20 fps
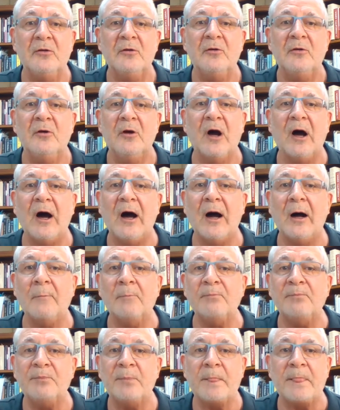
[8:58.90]

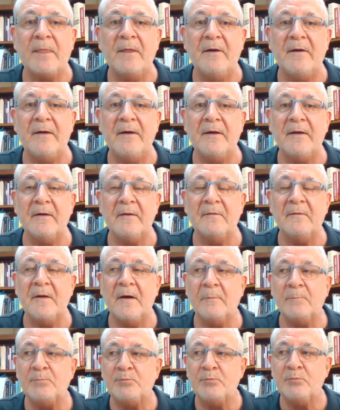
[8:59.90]

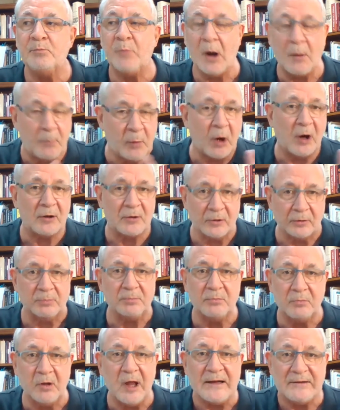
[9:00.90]
Bob Parker
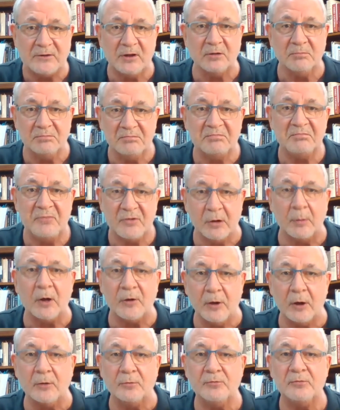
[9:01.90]
liked some of
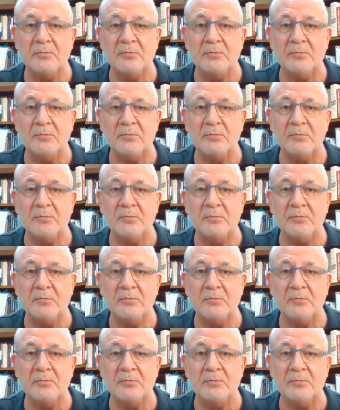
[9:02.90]
those.